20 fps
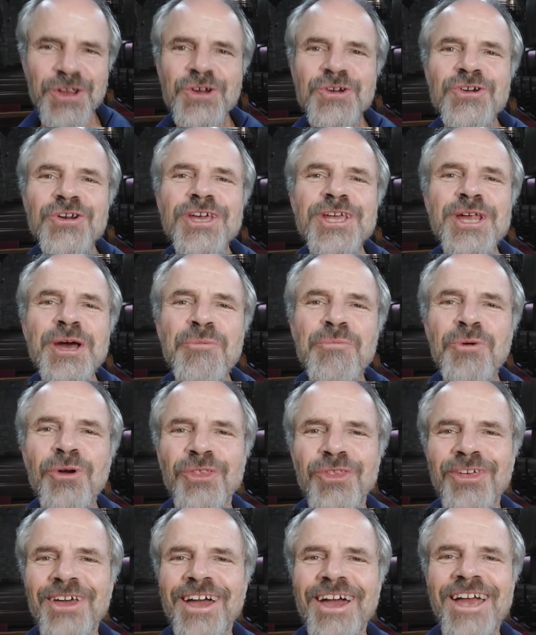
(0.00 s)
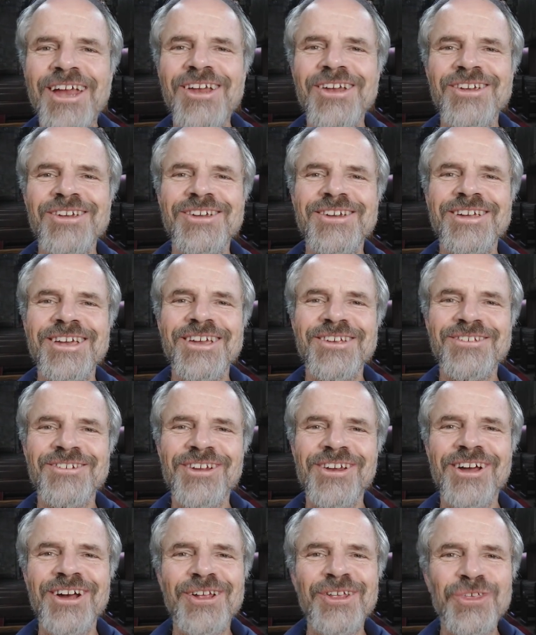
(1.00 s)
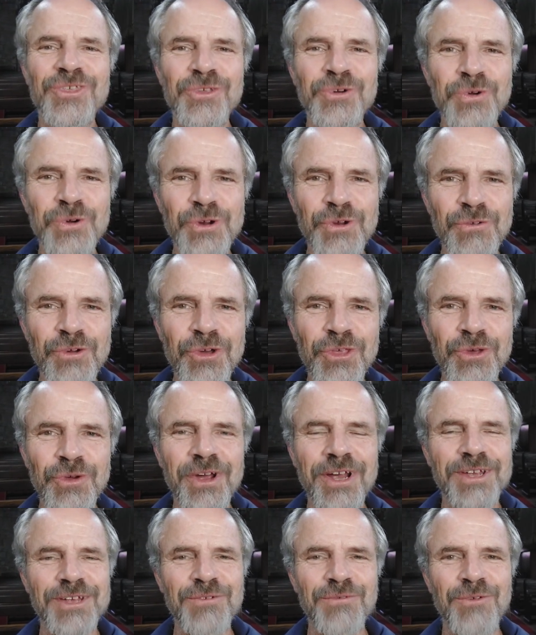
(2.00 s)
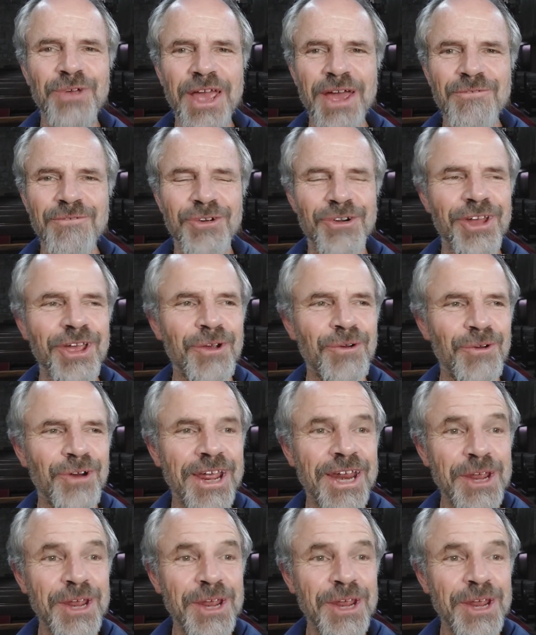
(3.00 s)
read up what the ancient Israelites thought of earthquakes if we have a record